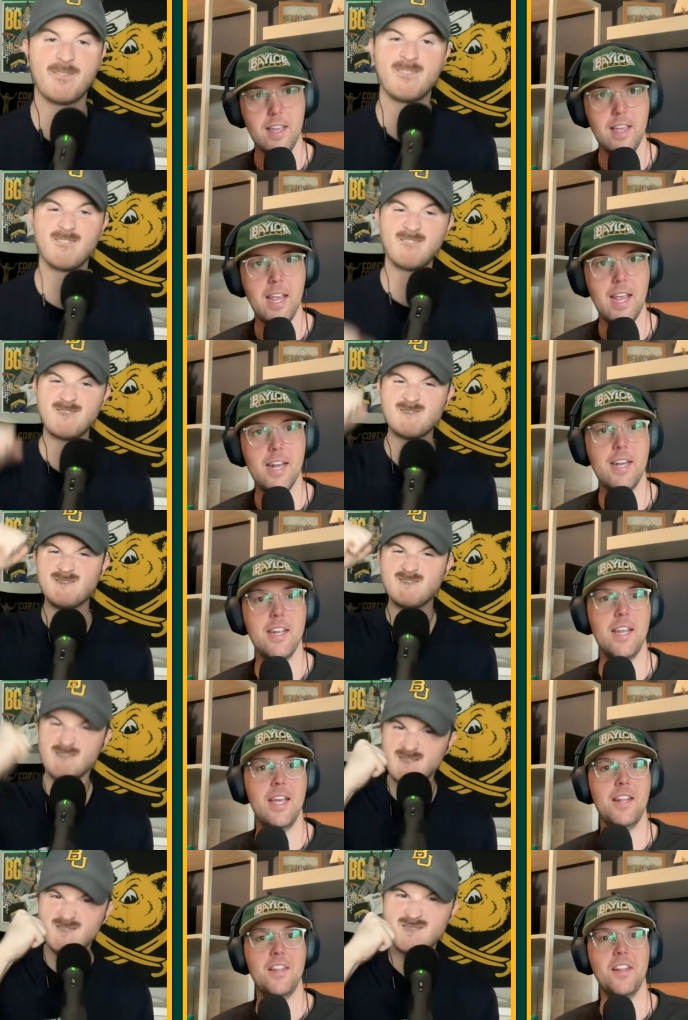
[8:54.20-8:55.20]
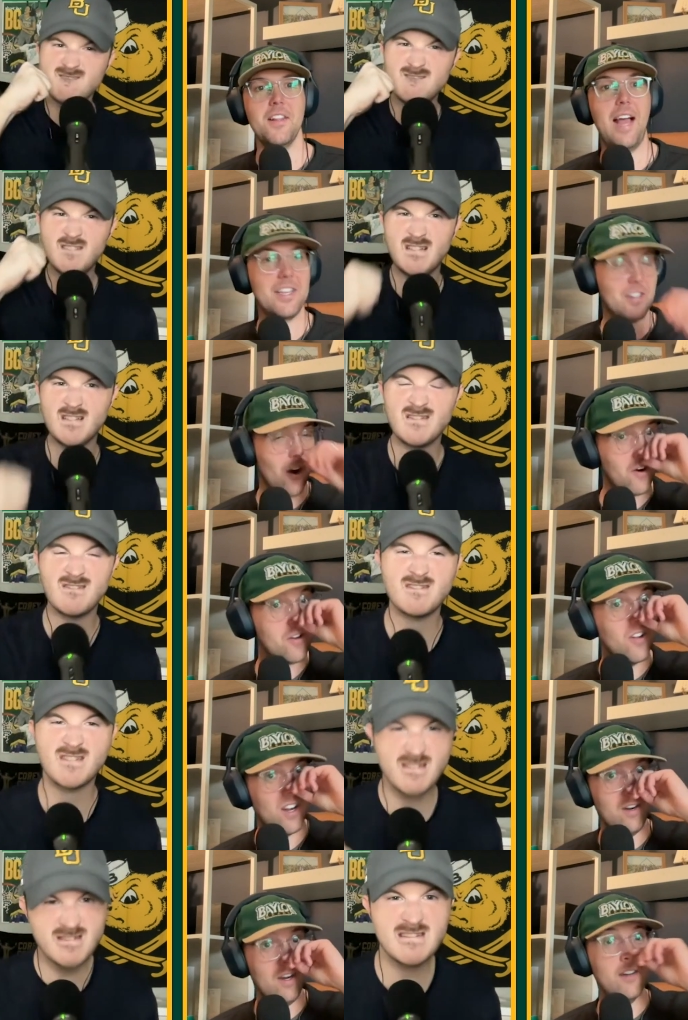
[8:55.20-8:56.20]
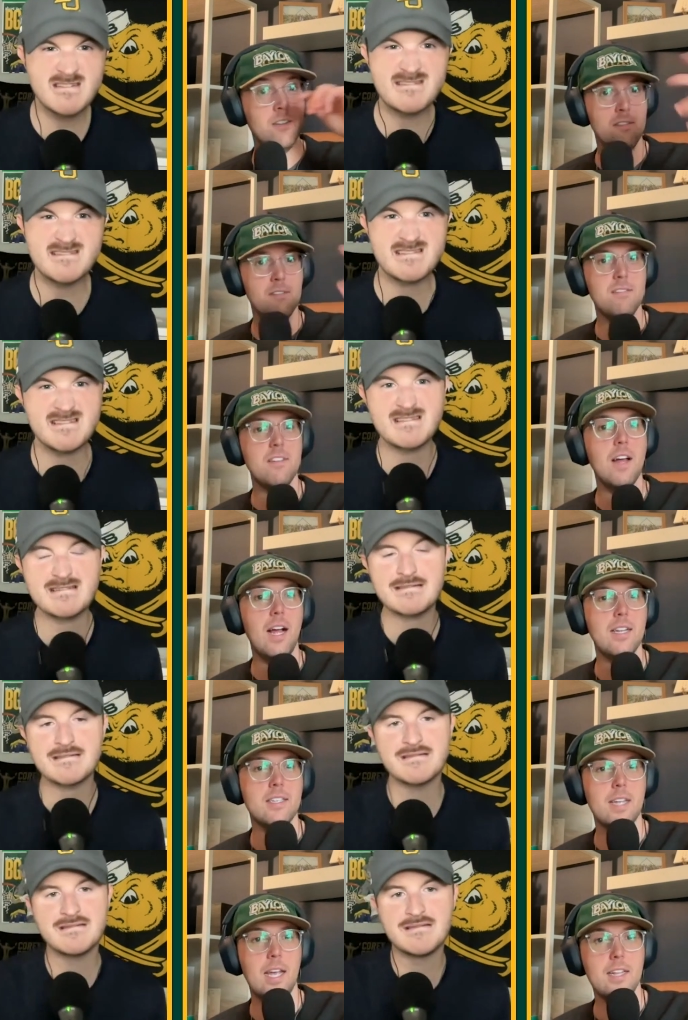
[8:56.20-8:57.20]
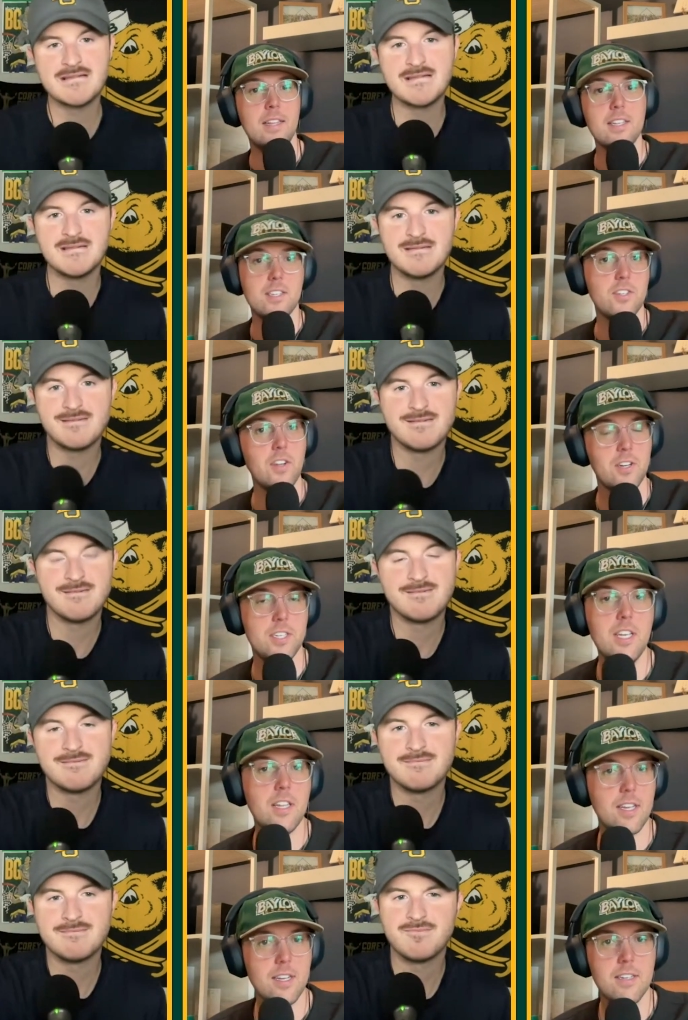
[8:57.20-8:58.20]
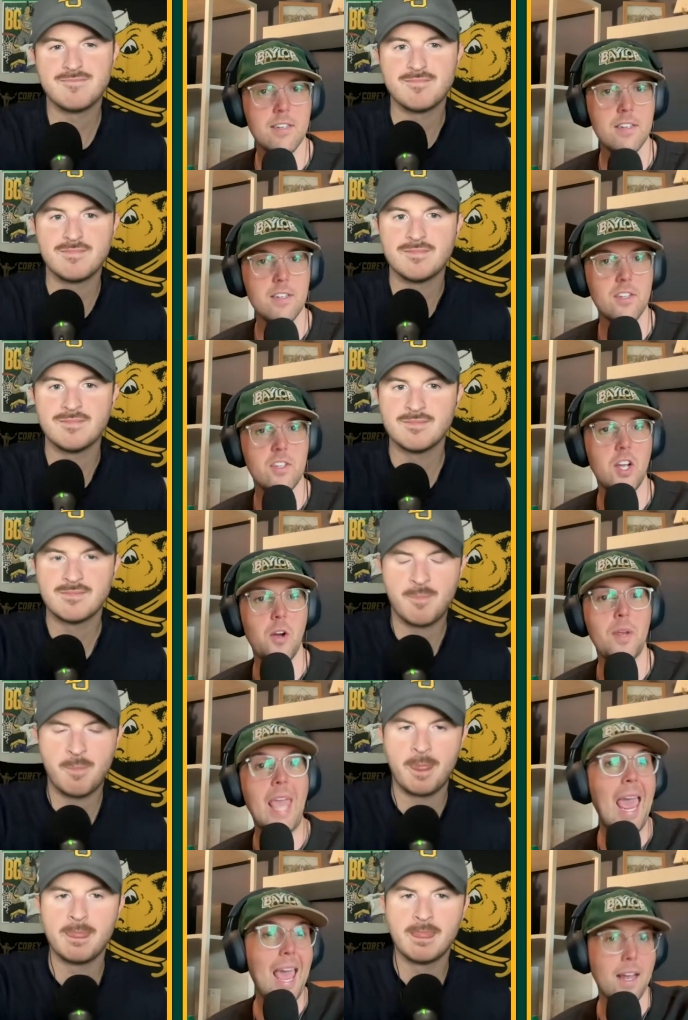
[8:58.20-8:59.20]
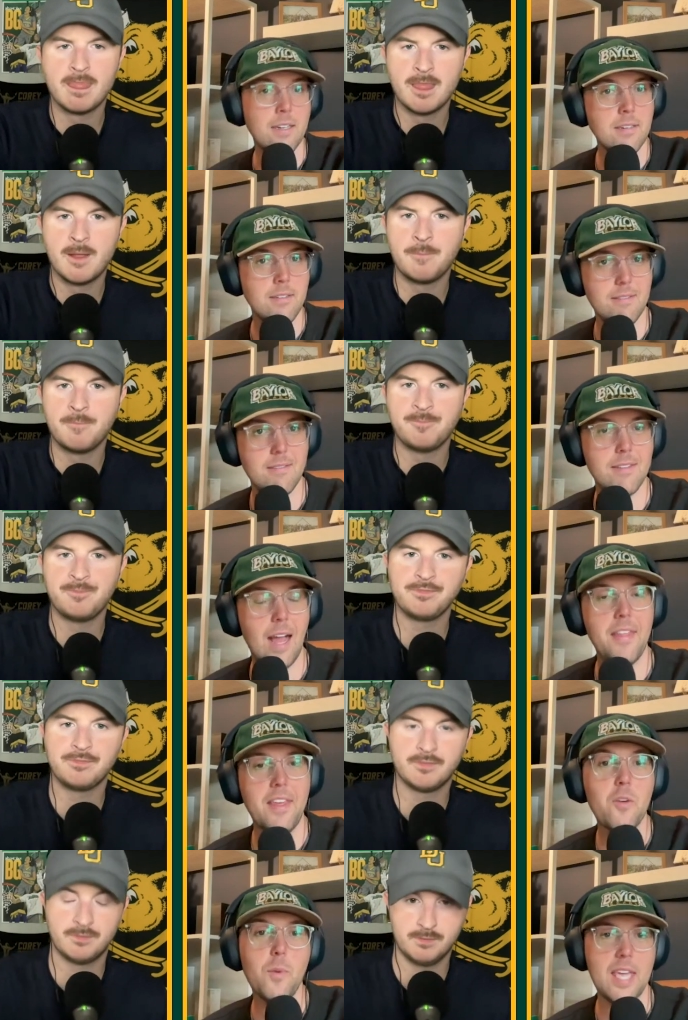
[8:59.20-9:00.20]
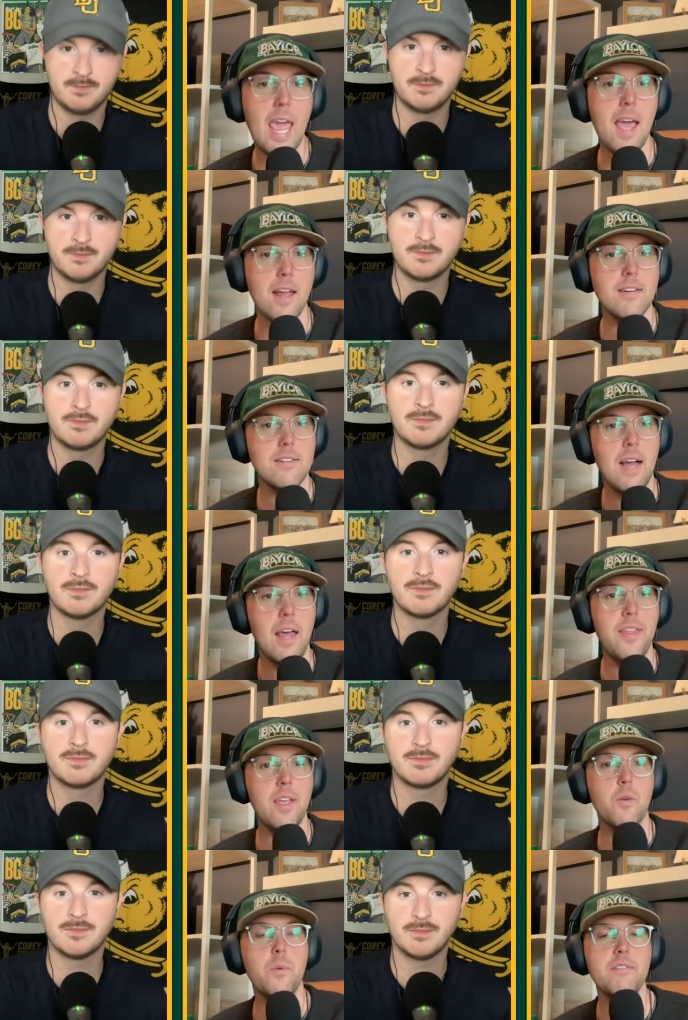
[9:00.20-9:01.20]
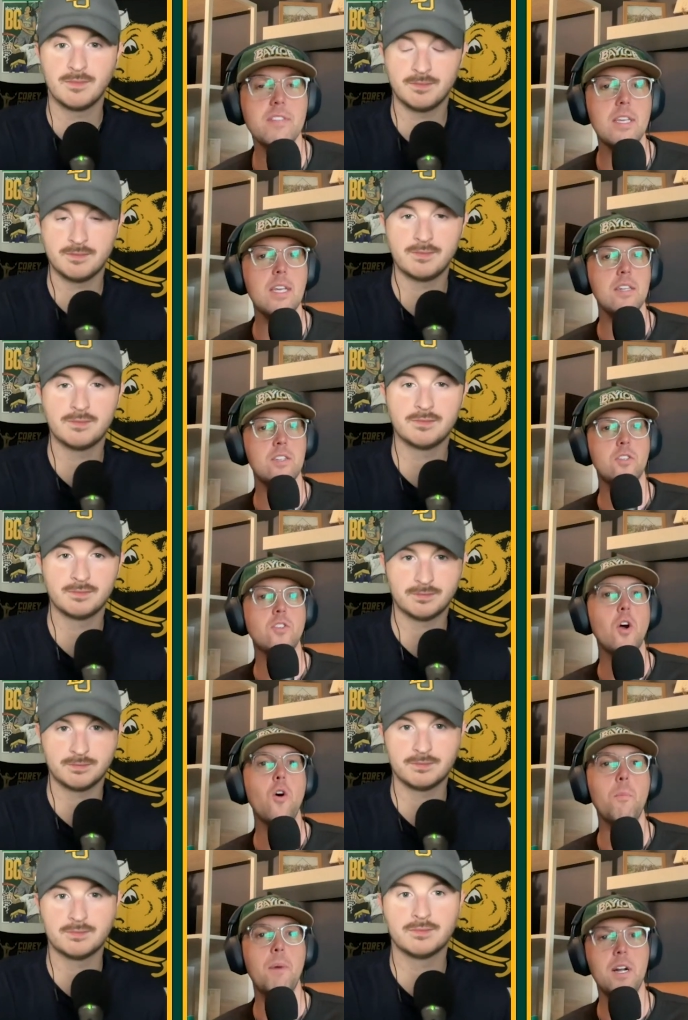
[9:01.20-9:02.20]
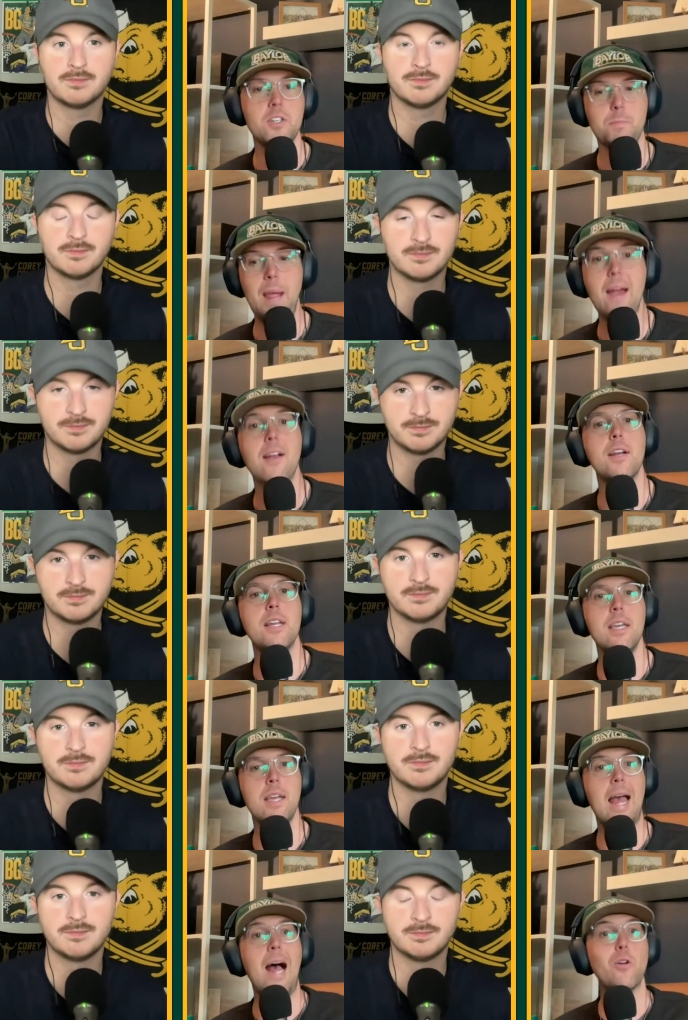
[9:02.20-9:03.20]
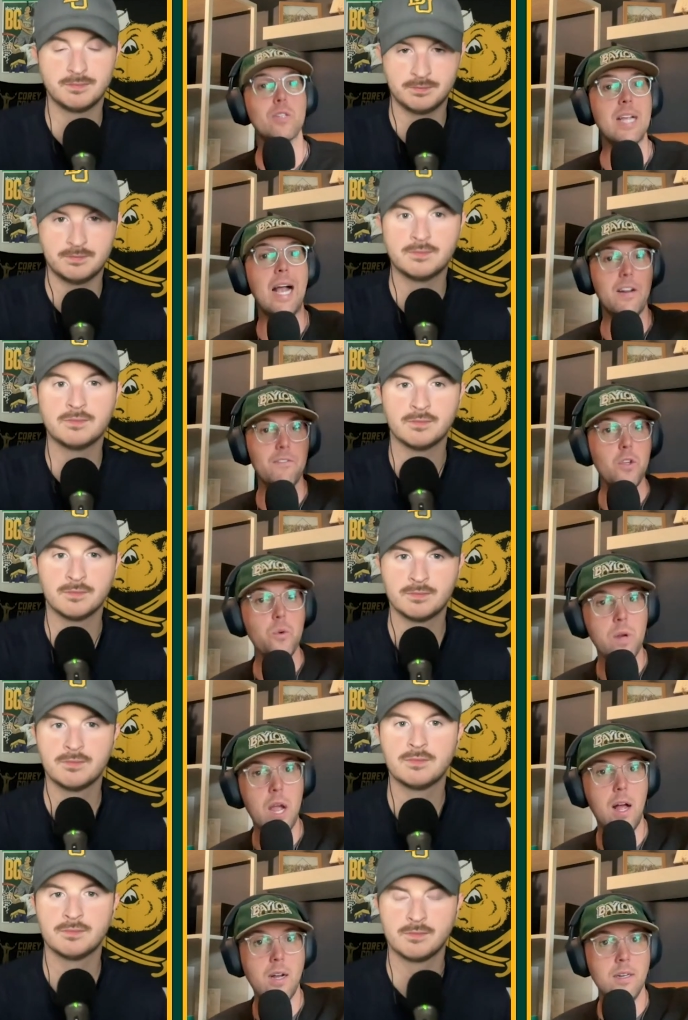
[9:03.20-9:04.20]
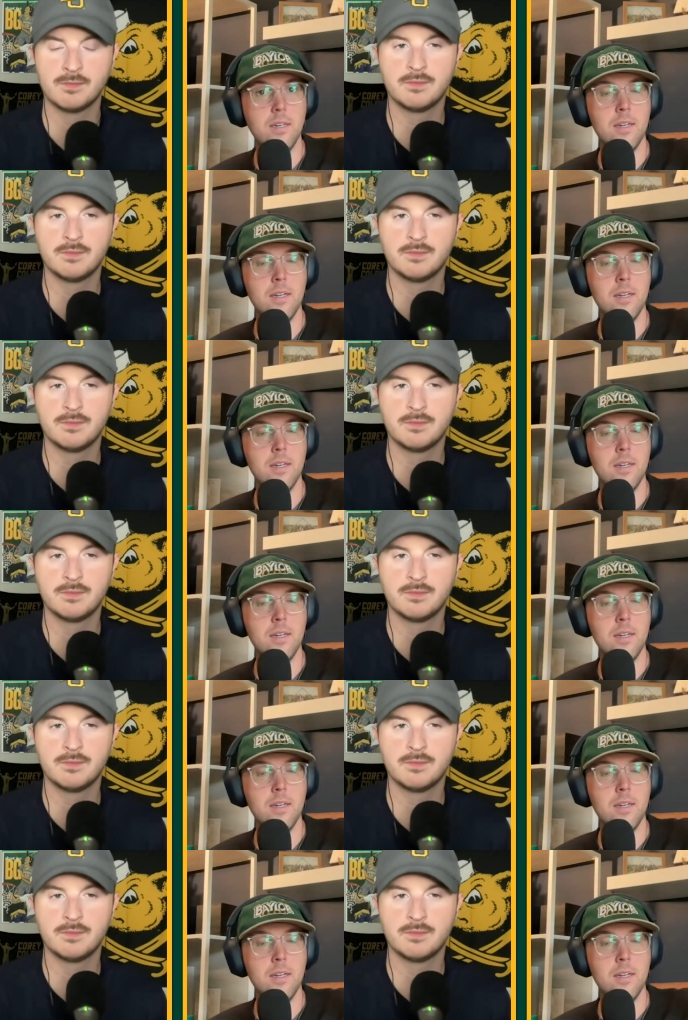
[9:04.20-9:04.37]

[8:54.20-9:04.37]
Speaker 1: And in the last article I wrote, I said this is our ceiling. So can I think we can? I think we've seen so much parity outside of UConn